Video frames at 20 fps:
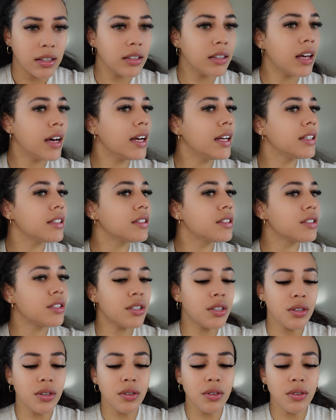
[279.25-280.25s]
Let's
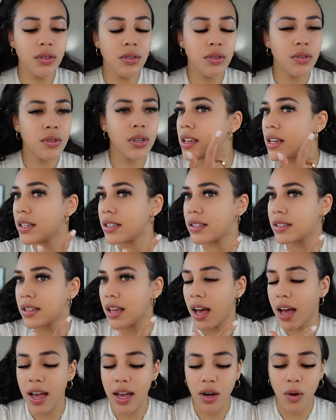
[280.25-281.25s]
do this
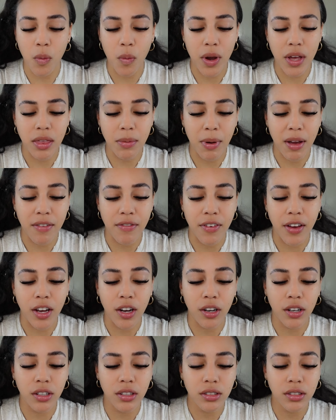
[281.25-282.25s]
side with my
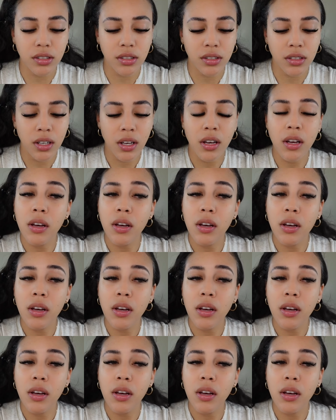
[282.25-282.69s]
fingers.